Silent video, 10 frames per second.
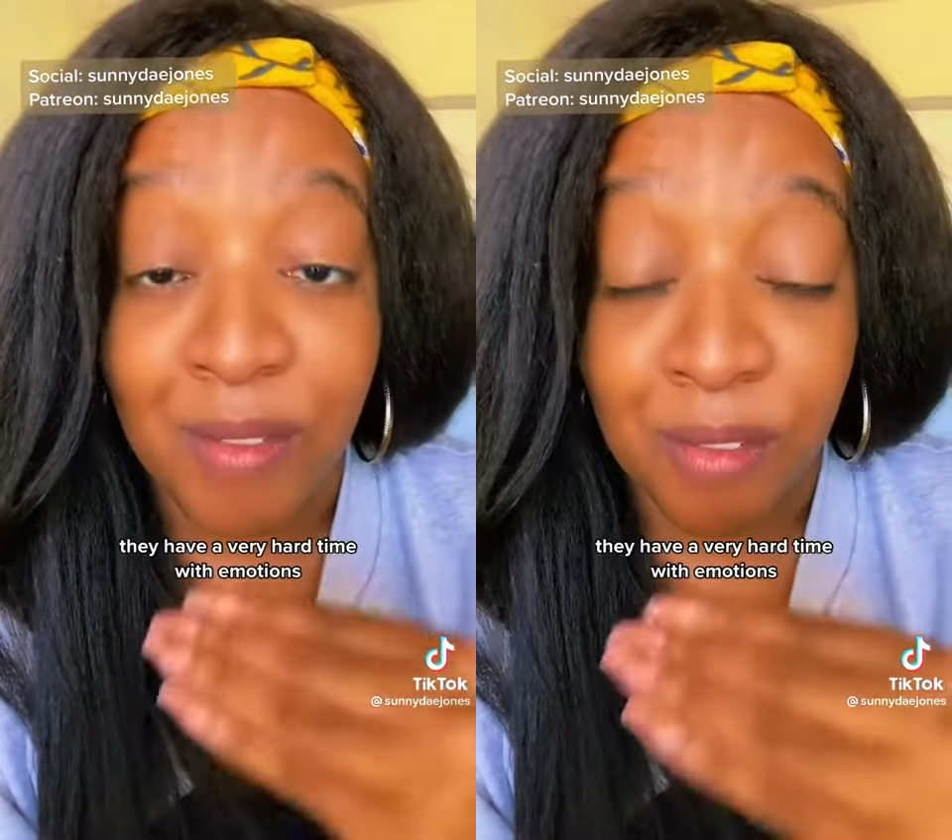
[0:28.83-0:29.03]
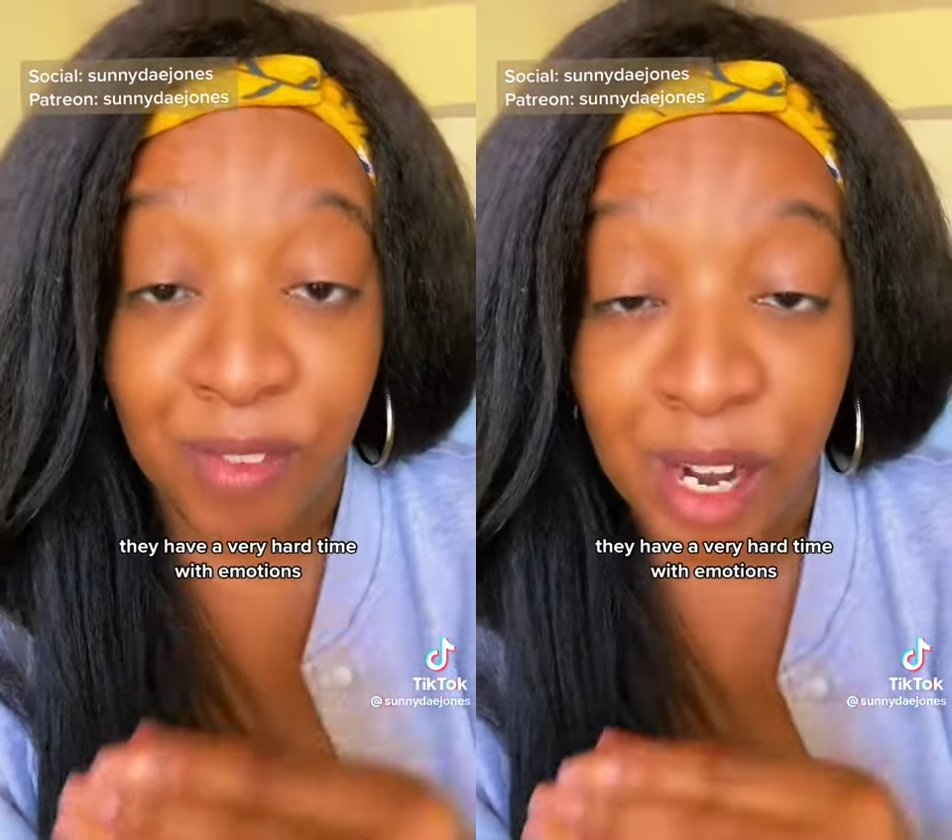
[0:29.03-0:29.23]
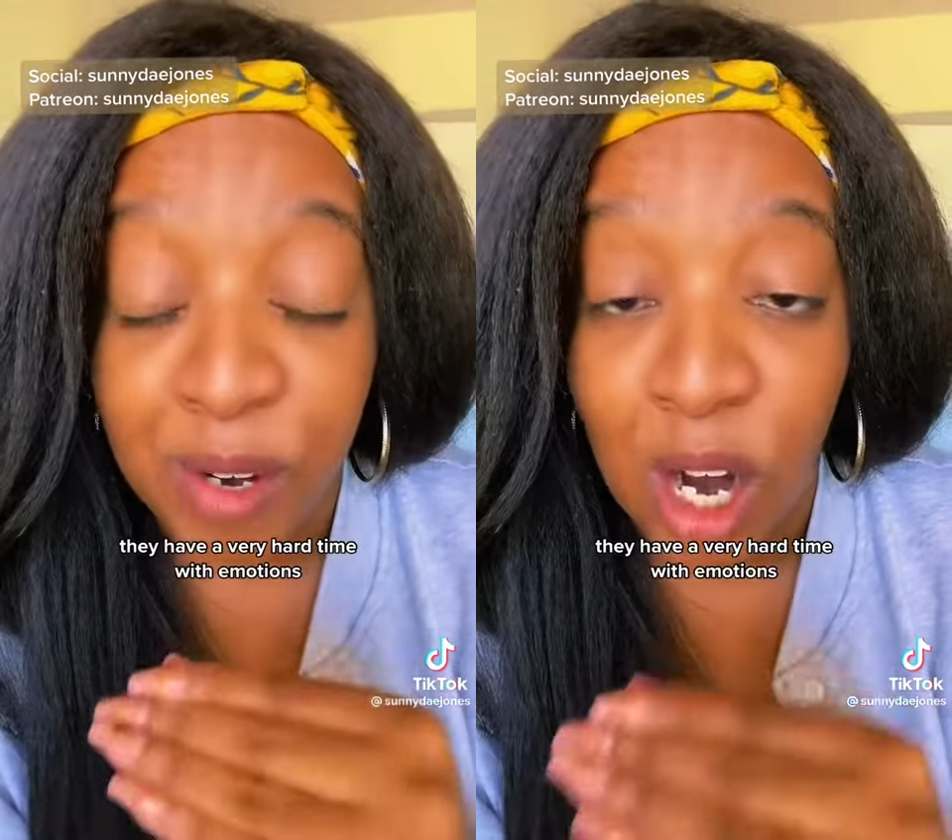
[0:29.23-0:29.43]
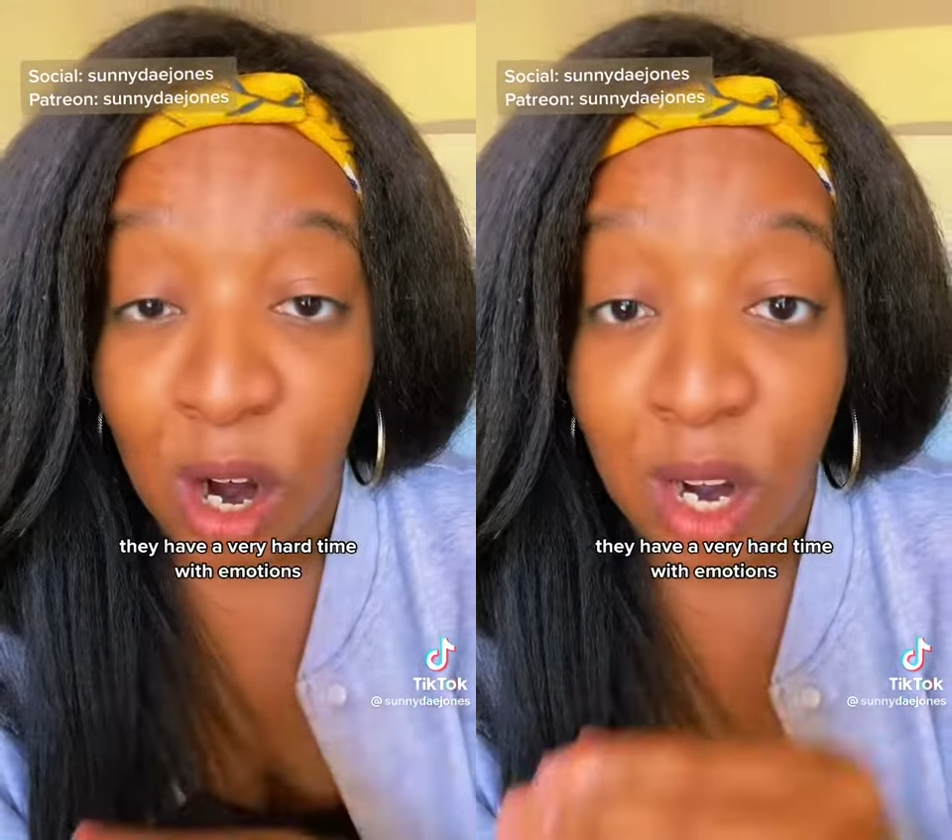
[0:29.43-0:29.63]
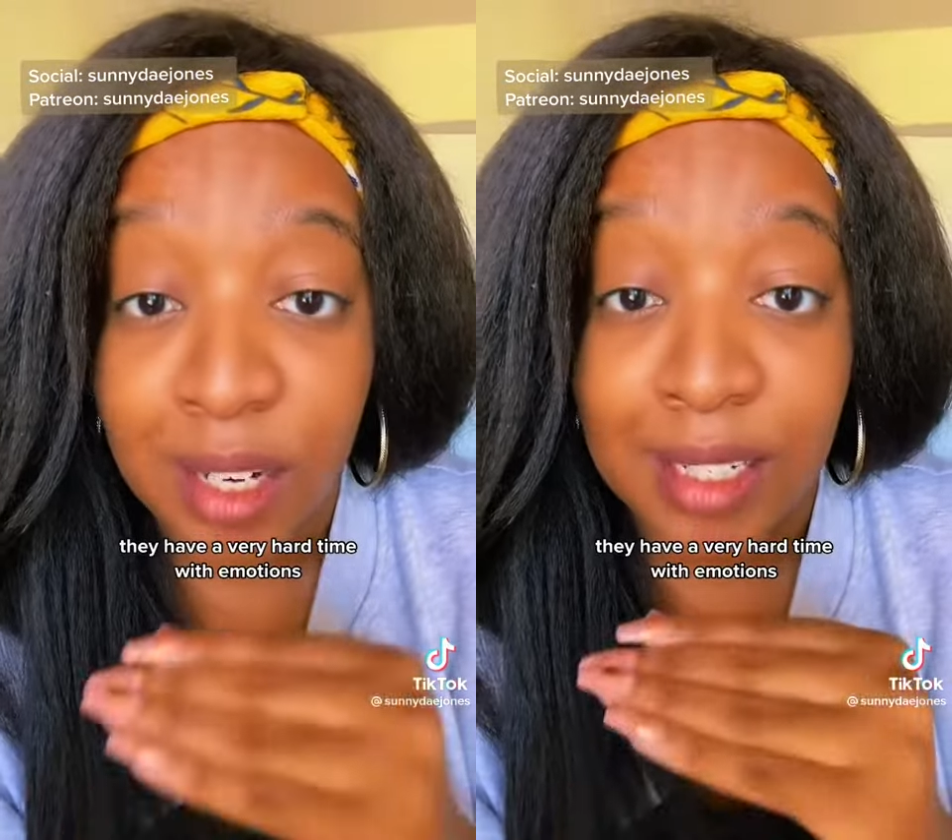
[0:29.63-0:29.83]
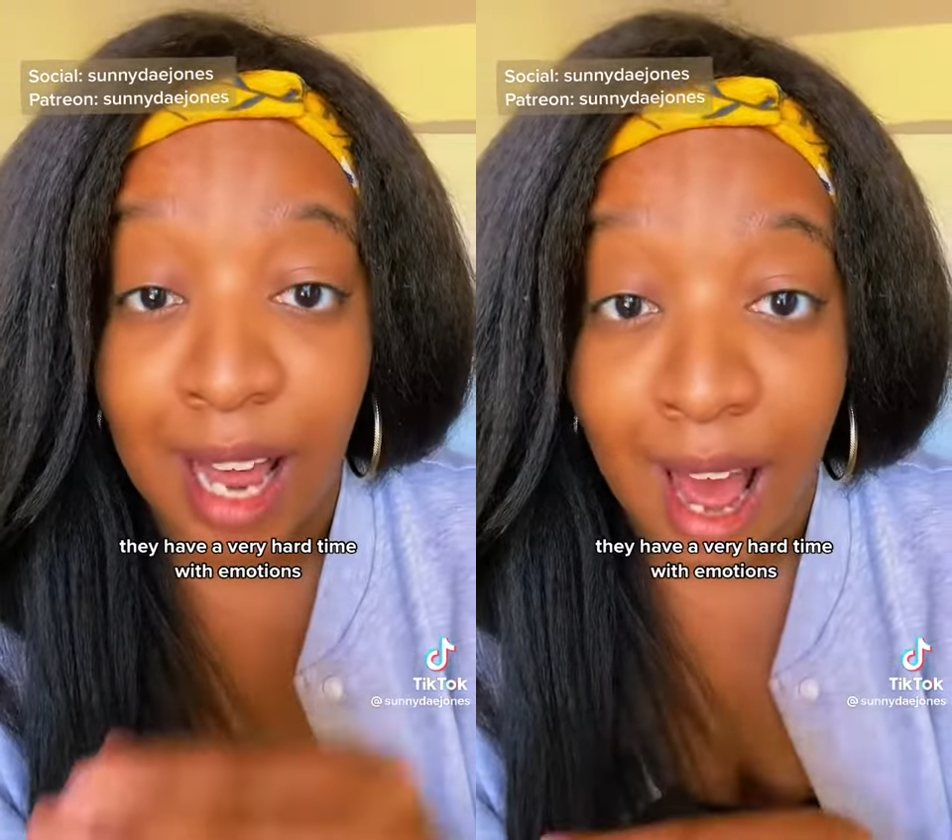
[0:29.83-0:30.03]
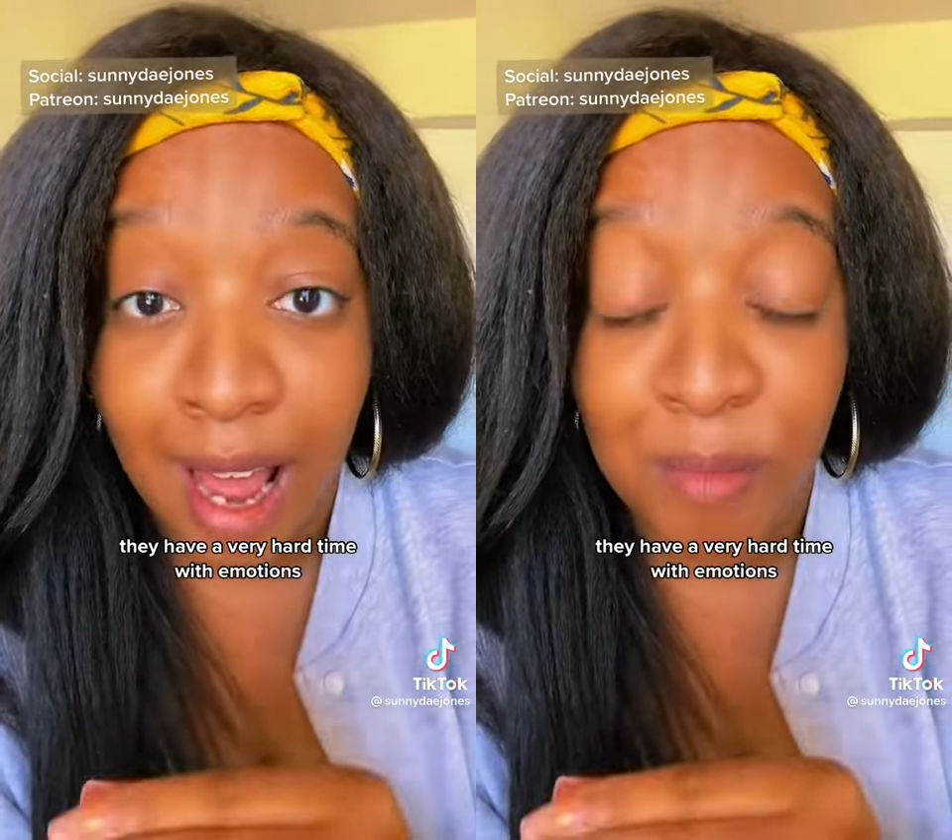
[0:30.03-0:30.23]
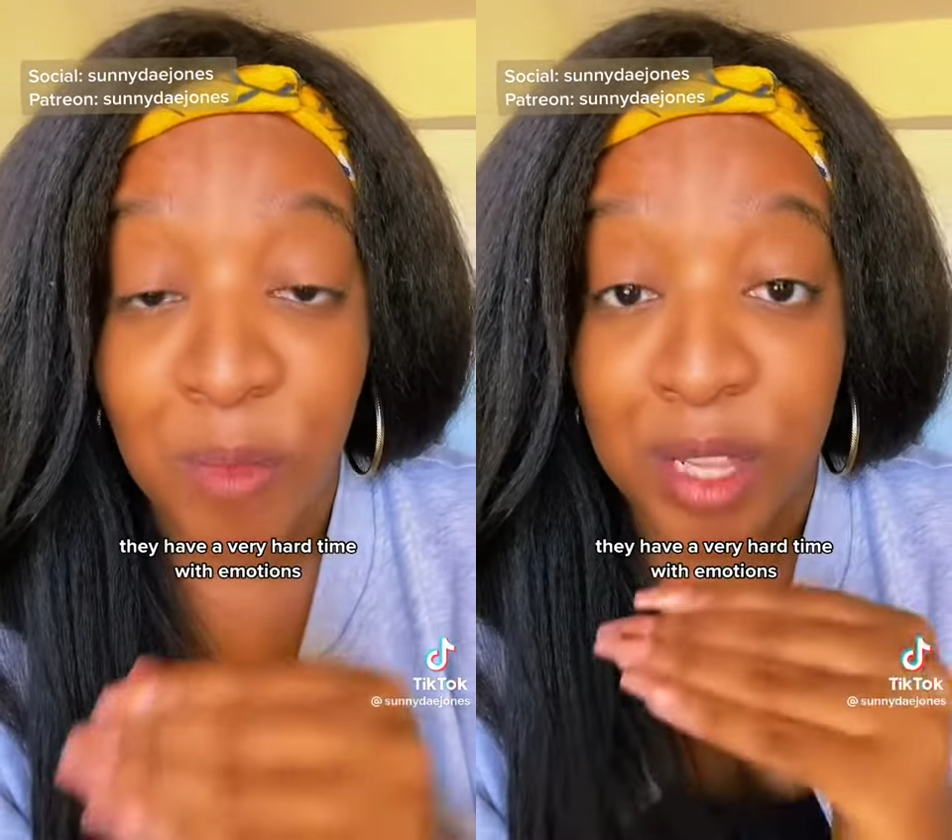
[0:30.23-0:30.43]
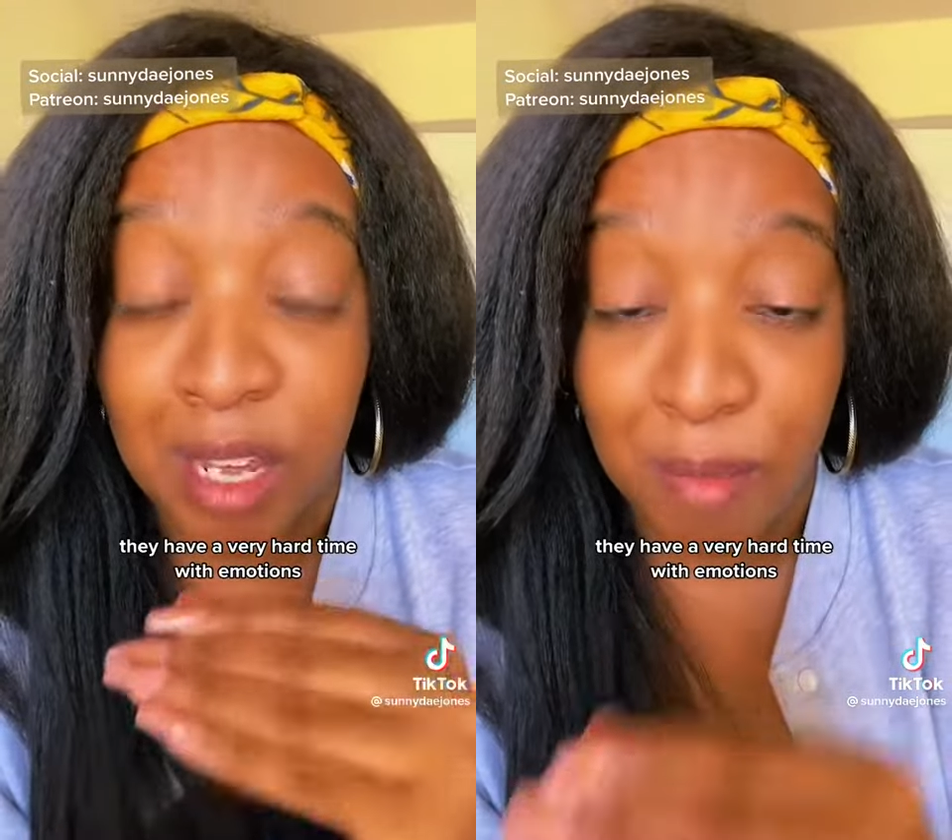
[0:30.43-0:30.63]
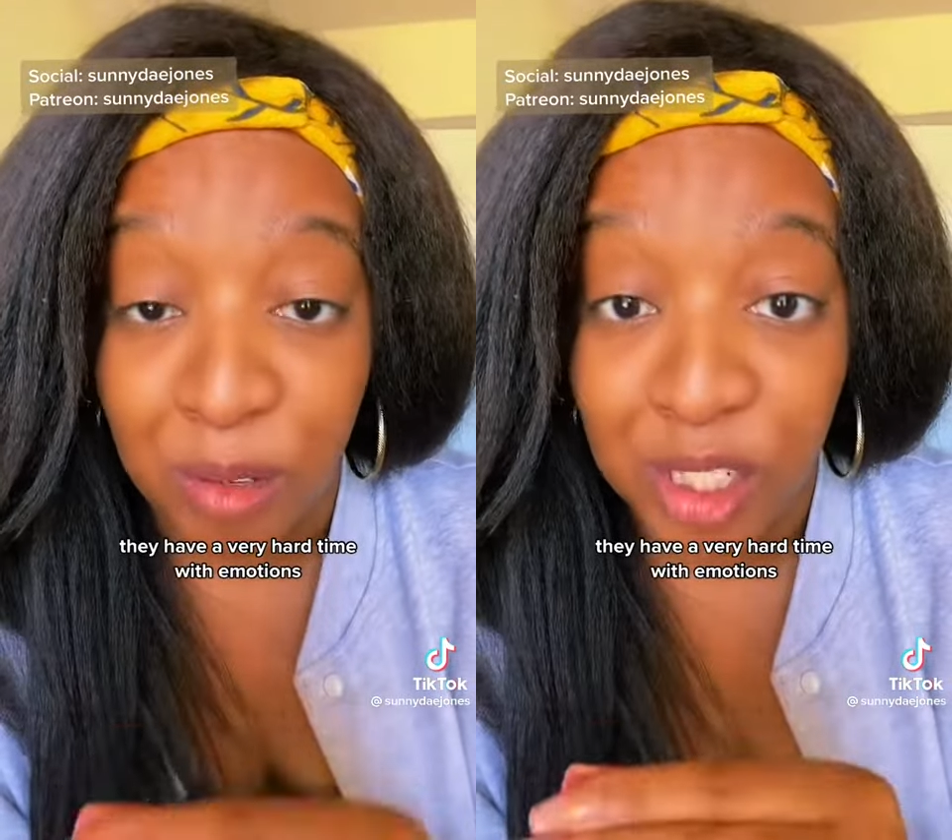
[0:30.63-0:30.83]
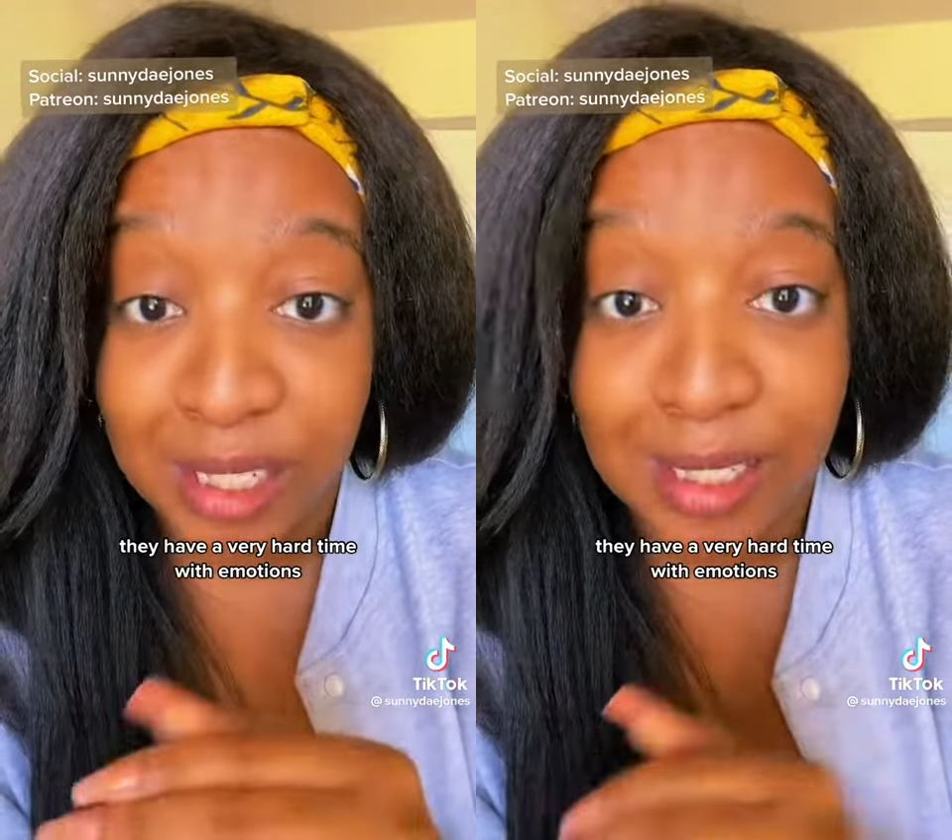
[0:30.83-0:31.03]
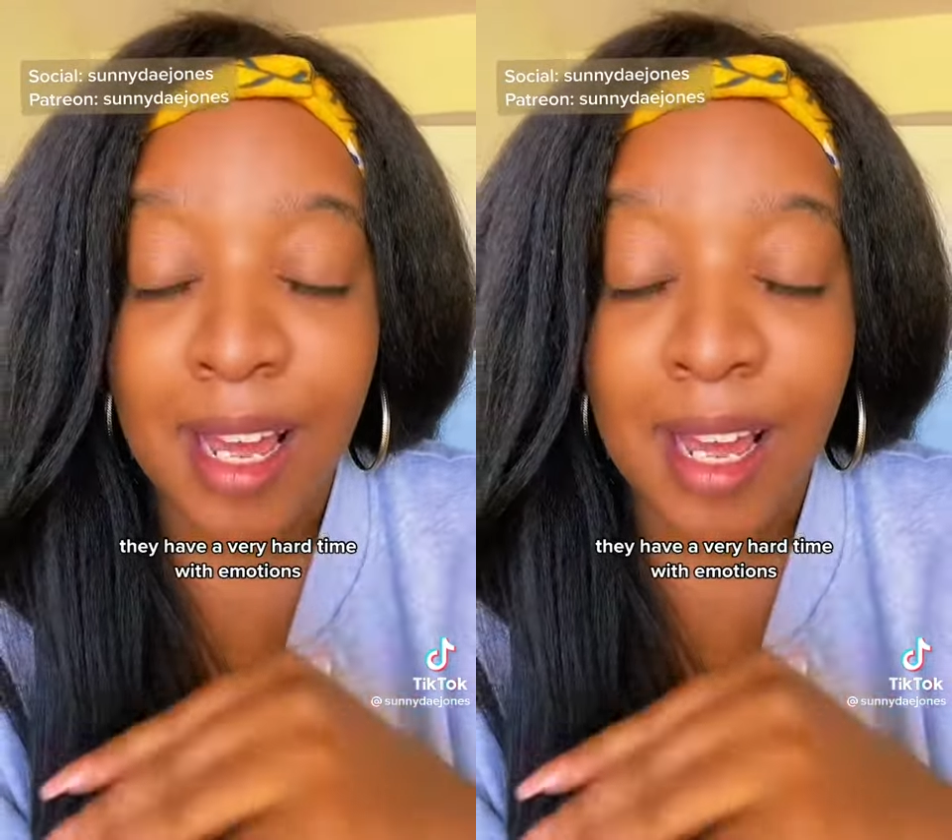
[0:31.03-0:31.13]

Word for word: very hard time with emotions,